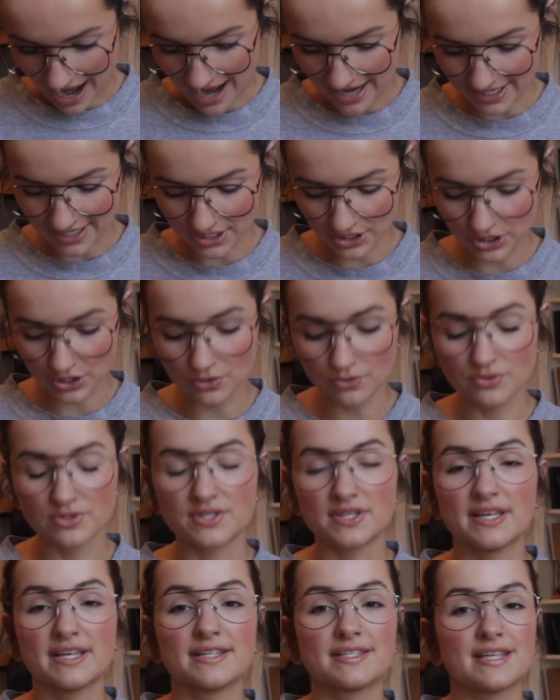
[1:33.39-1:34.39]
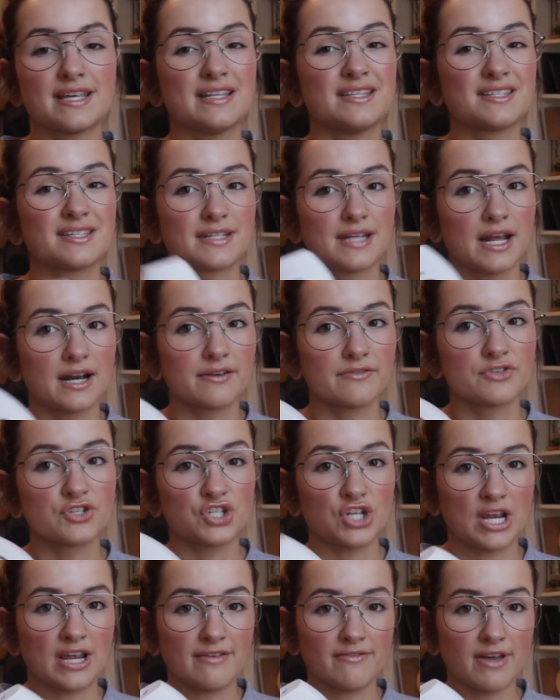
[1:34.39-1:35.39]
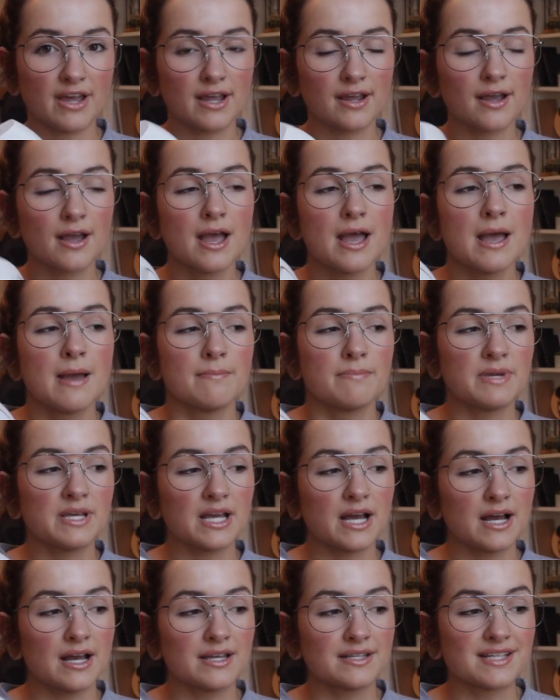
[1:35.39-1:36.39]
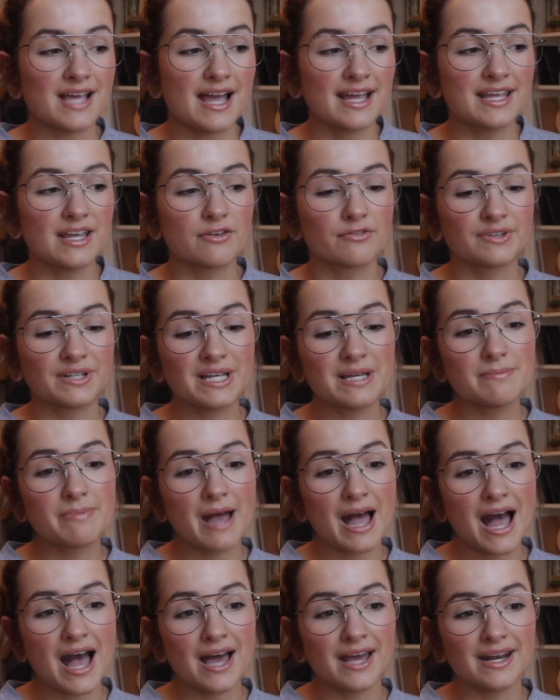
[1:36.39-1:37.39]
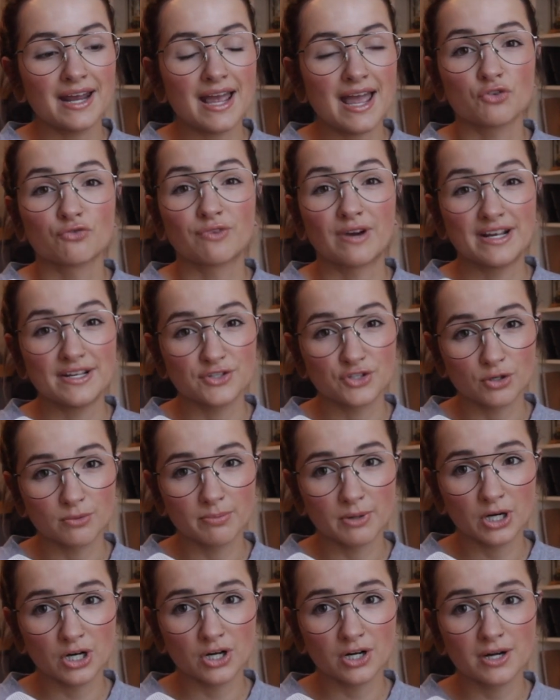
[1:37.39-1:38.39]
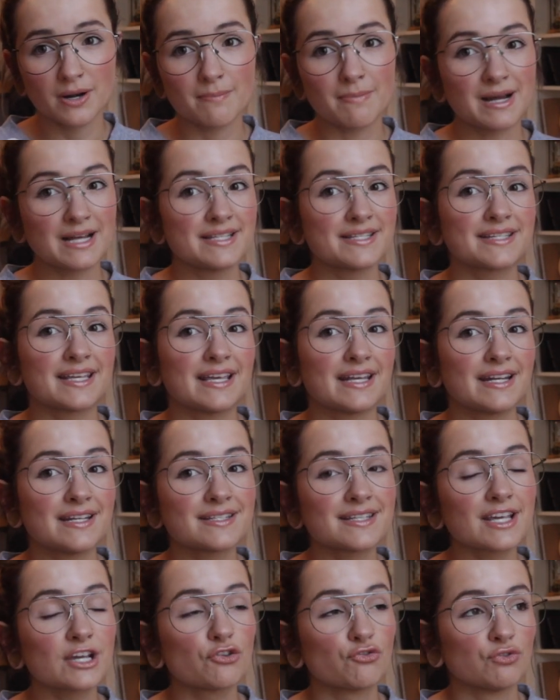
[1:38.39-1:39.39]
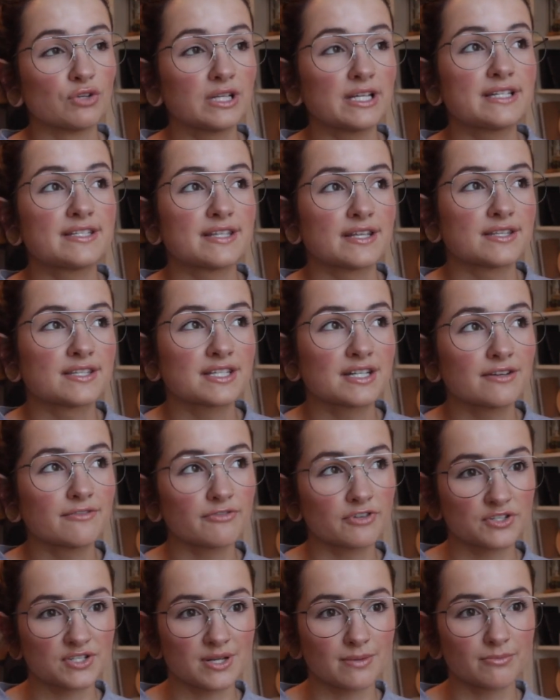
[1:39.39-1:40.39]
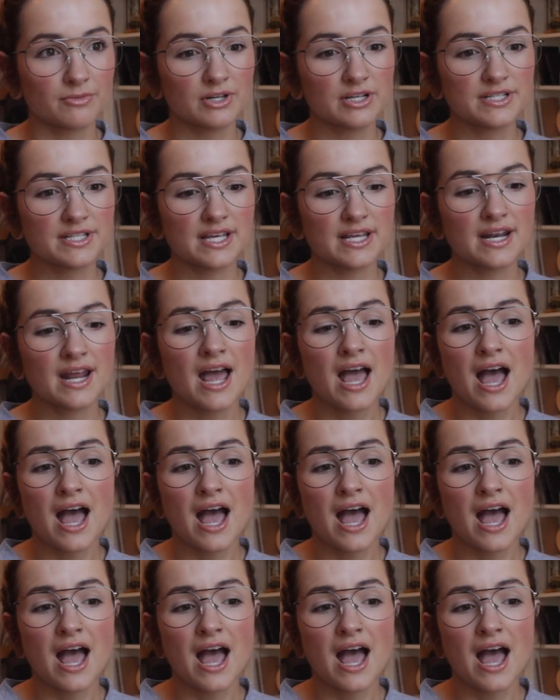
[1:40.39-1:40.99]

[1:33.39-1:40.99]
I can use this instead of shaving, because I get really bad razor burn. My skin is like really sensitive for some reason.